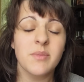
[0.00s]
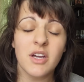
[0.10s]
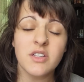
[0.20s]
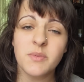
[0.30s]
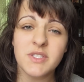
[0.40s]
To be
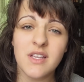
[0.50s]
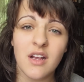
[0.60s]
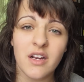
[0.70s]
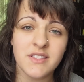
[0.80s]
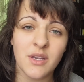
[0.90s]
100%
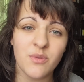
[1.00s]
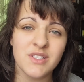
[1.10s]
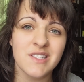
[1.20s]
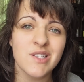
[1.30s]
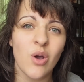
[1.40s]
honest, I
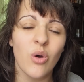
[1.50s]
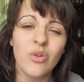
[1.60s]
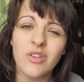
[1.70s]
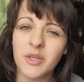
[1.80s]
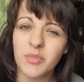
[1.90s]
wasn't
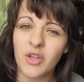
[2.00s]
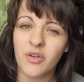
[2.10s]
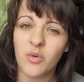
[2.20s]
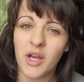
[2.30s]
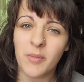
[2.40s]
totally
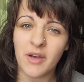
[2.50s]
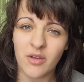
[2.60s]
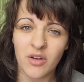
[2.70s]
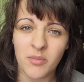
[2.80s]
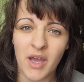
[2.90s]
blown away by
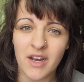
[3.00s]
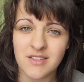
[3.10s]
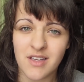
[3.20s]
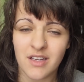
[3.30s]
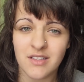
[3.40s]
the automatic
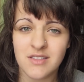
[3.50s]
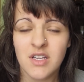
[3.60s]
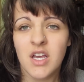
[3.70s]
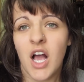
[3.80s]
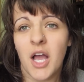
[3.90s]
settings.
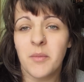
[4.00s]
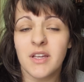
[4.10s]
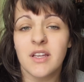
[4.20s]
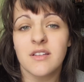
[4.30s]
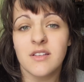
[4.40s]
I
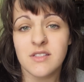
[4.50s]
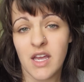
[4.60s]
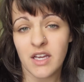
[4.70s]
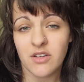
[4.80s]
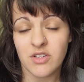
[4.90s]
mean, it does an
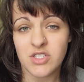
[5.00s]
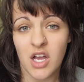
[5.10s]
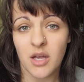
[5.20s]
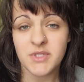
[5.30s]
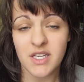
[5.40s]
accurate
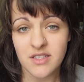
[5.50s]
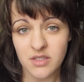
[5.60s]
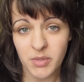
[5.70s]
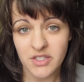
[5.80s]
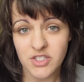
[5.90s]
job, takes
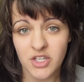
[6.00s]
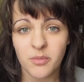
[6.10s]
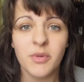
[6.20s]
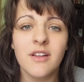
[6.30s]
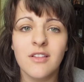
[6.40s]
a picture,
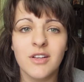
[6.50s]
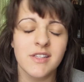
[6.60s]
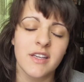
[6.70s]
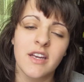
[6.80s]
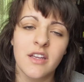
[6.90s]
but it
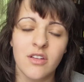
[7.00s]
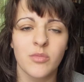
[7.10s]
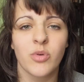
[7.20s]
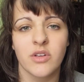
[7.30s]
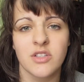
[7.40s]
looks like any
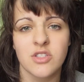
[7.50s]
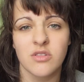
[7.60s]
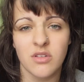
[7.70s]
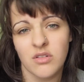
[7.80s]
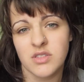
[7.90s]
other point and
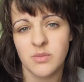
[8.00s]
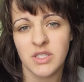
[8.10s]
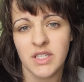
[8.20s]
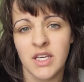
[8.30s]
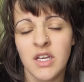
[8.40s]
shoot
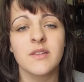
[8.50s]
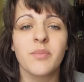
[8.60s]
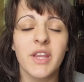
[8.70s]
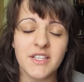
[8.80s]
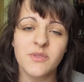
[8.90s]
ultimately. The
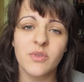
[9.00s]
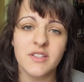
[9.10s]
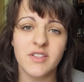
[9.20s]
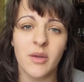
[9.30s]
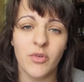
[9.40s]
place where
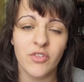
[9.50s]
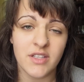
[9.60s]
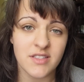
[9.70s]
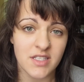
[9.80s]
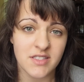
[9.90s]
this camera
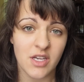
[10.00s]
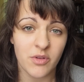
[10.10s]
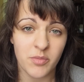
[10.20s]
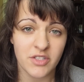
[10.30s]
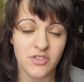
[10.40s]
really stands out
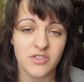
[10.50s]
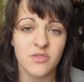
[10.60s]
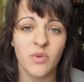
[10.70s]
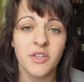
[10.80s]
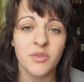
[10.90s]
with pictures
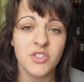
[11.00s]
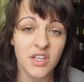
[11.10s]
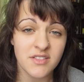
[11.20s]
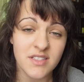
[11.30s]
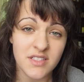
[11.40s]
is when you
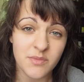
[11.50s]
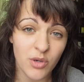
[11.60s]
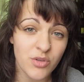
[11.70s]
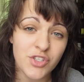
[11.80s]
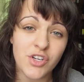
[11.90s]
adjust
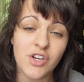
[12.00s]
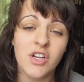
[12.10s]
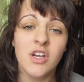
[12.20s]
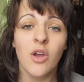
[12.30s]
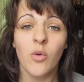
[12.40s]

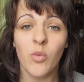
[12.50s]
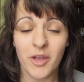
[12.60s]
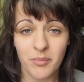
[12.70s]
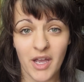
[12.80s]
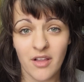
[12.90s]
exposure,
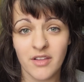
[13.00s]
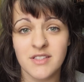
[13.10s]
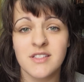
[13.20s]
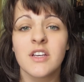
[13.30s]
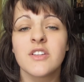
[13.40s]
white
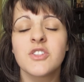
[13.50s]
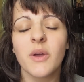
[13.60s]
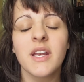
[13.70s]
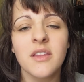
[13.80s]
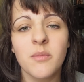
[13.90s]
balance, do
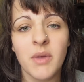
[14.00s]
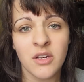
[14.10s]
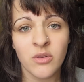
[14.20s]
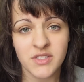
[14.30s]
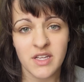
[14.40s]
any of the
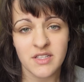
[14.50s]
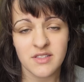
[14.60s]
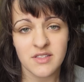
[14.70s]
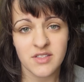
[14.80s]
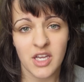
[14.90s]
manual settings
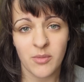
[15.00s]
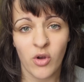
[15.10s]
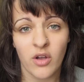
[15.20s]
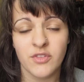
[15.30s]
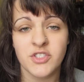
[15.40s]
that this
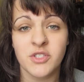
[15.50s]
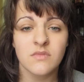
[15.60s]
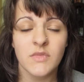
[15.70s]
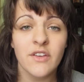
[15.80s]
camera offers you.